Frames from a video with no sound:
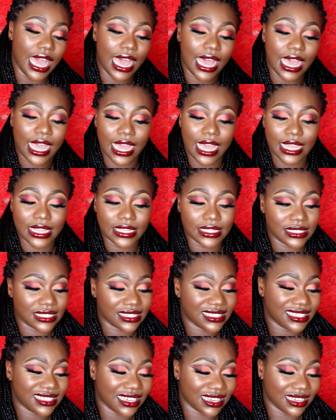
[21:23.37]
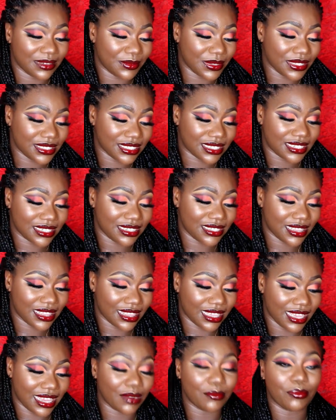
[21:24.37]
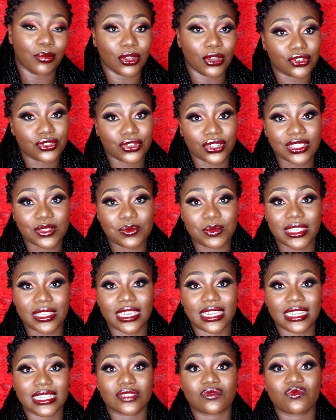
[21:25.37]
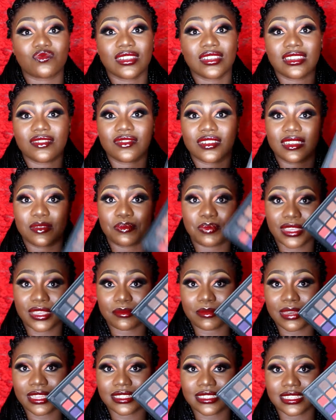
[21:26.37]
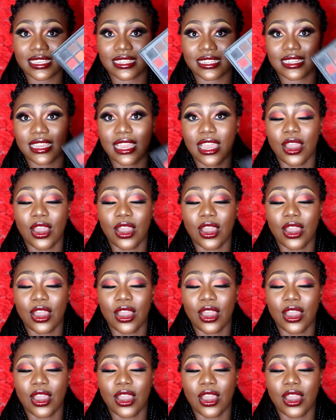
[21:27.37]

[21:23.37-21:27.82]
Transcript: And yeah, basically that. But trust me, it is really pigmented.